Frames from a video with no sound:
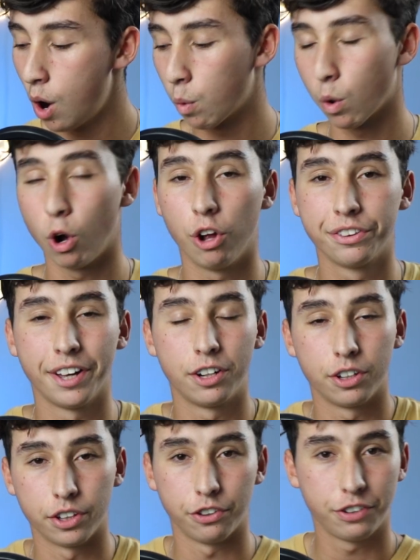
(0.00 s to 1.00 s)
were all done
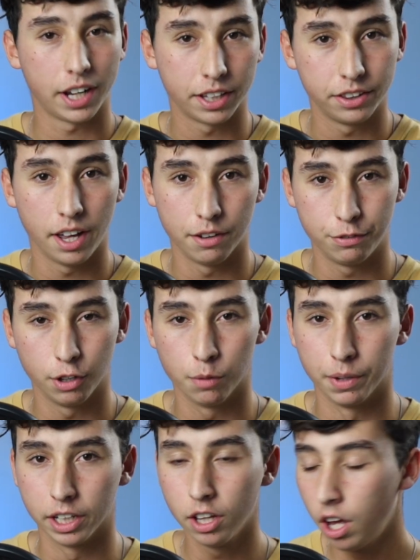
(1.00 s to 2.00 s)
on the second day of
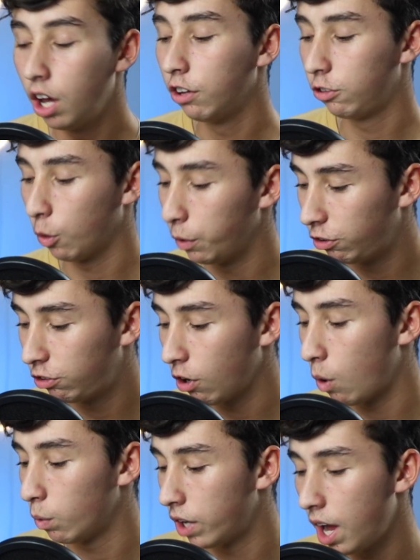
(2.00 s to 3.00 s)
filming. So we
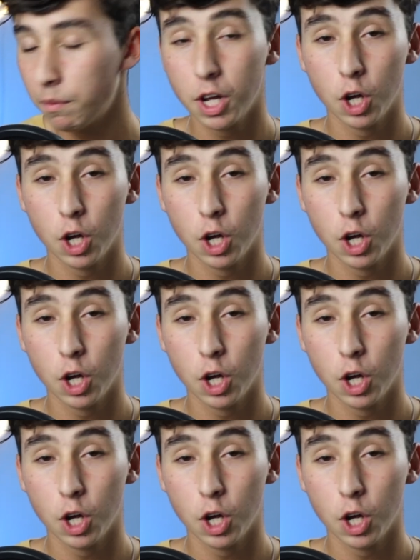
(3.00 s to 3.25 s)
showed up,